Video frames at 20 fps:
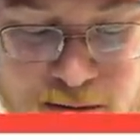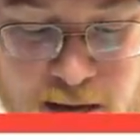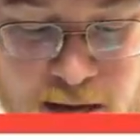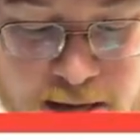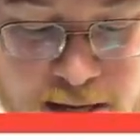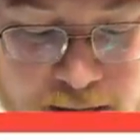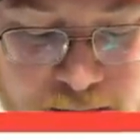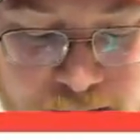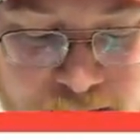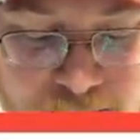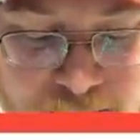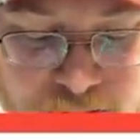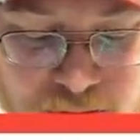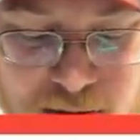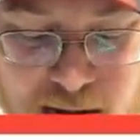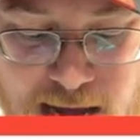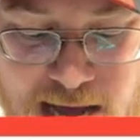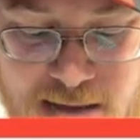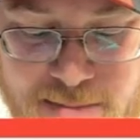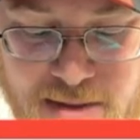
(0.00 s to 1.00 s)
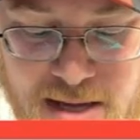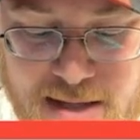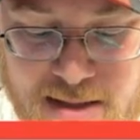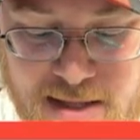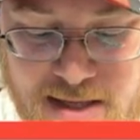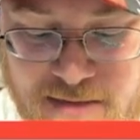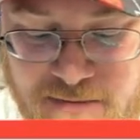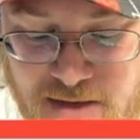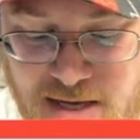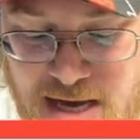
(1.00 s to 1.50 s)
Like, subscribe, and
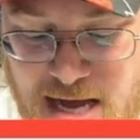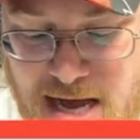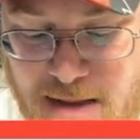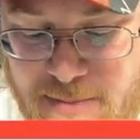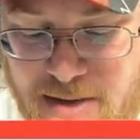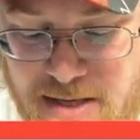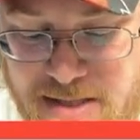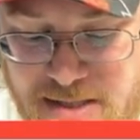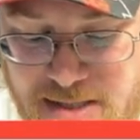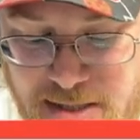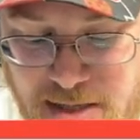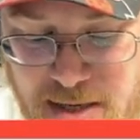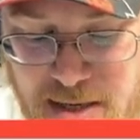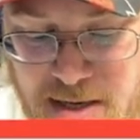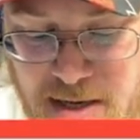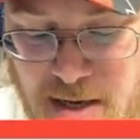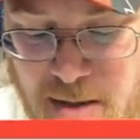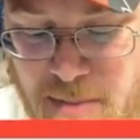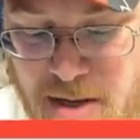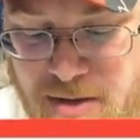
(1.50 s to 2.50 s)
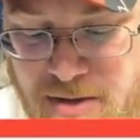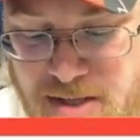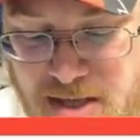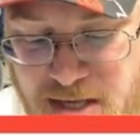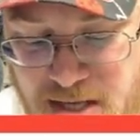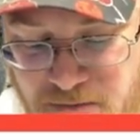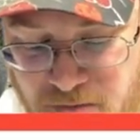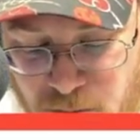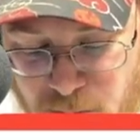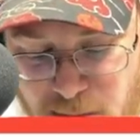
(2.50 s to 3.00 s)
leave a comment about the
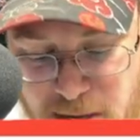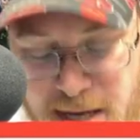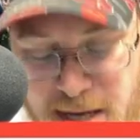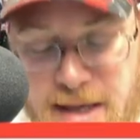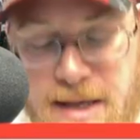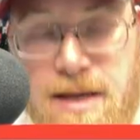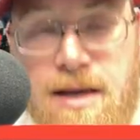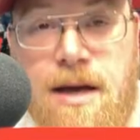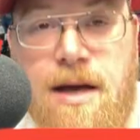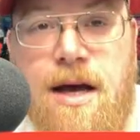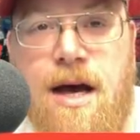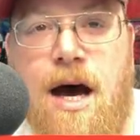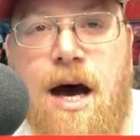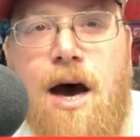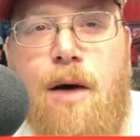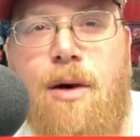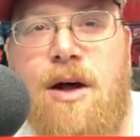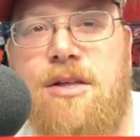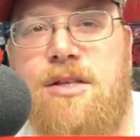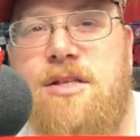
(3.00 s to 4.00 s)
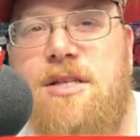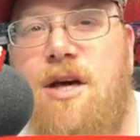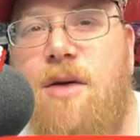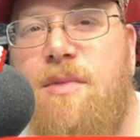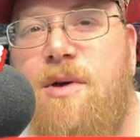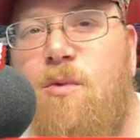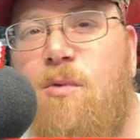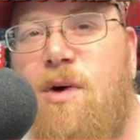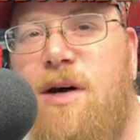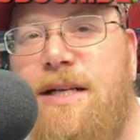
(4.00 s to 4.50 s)
giveaway. Uh, why don't you tell
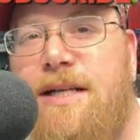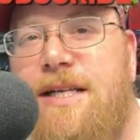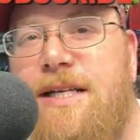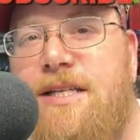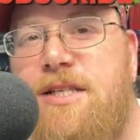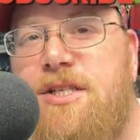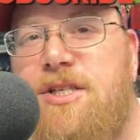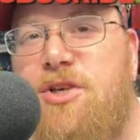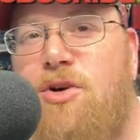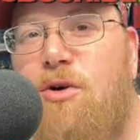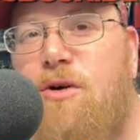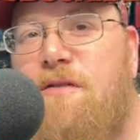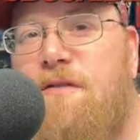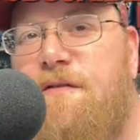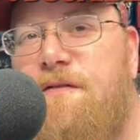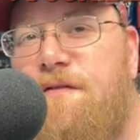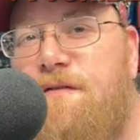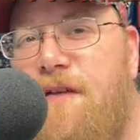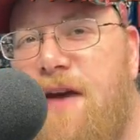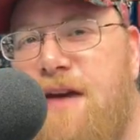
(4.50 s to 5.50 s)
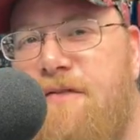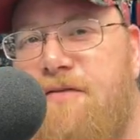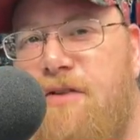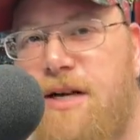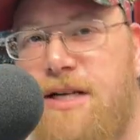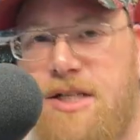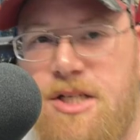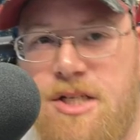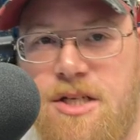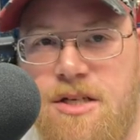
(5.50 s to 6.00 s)
me what is your
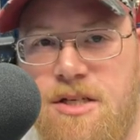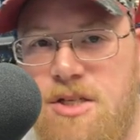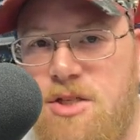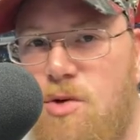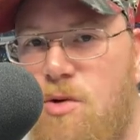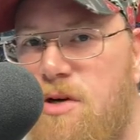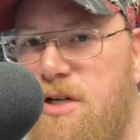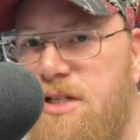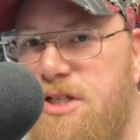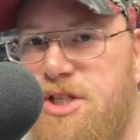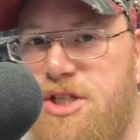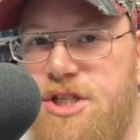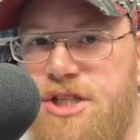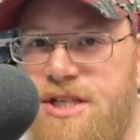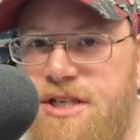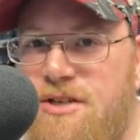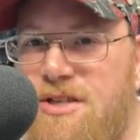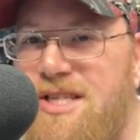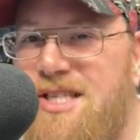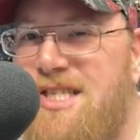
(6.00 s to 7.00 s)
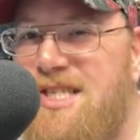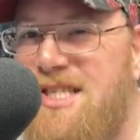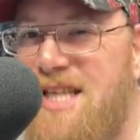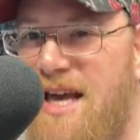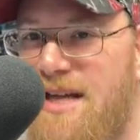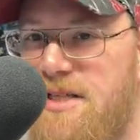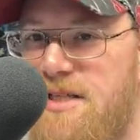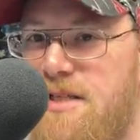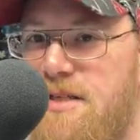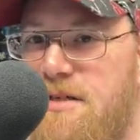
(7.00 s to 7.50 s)
favorite Sword and Shield
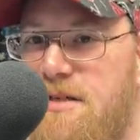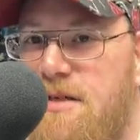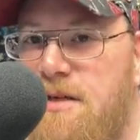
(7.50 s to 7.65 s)
set?